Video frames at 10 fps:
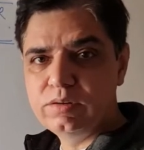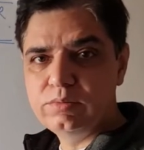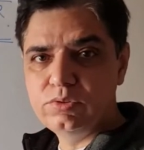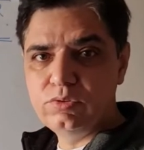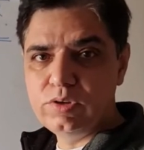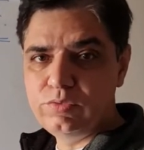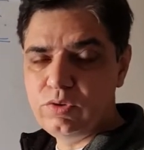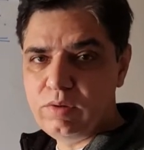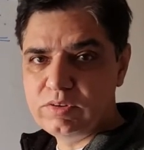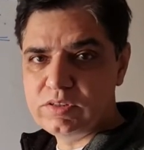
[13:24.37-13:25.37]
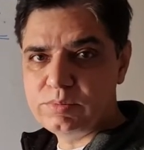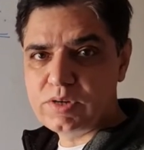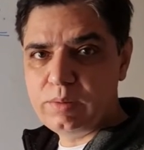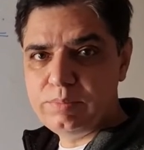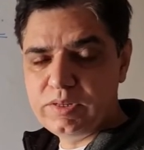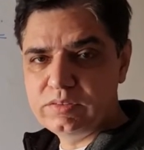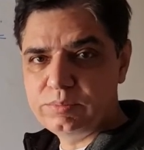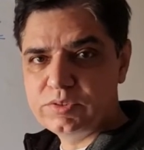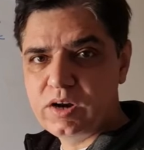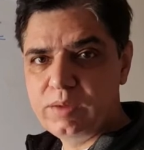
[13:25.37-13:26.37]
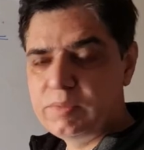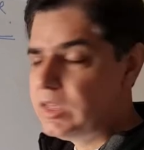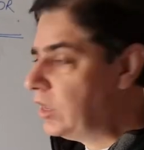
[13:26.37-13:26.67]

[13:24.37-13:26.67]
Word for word: So if you haven't subscribed, please subscribe.